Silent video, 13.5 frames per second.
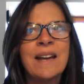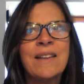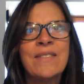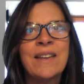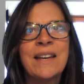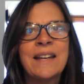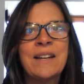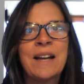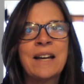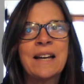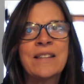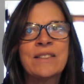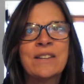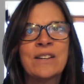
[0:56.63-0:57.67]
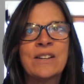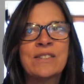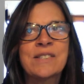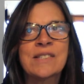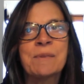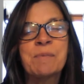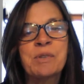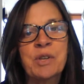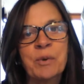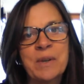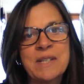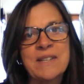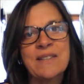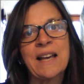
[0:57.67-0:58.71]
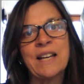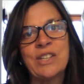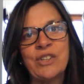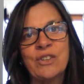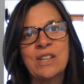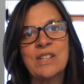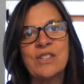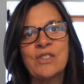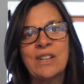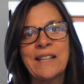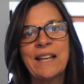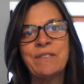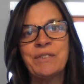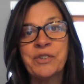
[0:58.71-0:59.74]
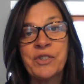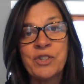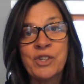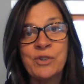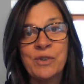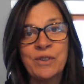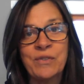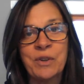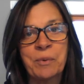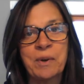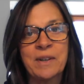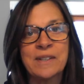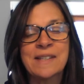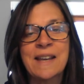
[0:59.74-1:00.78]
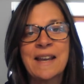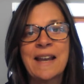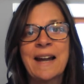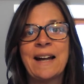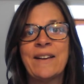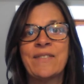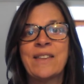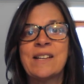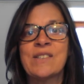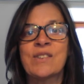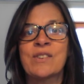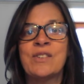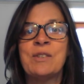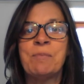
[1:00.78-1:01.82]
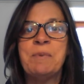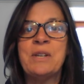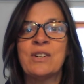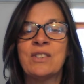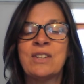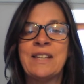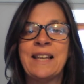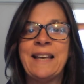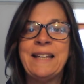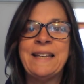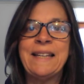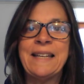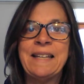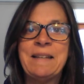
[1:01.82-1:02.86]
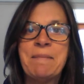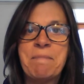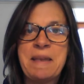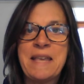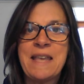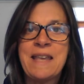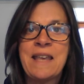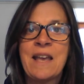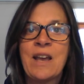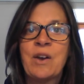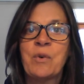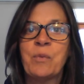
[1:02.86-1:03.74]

And then the, subsequent to that, you can do a level two if you want, and that's going to be online in May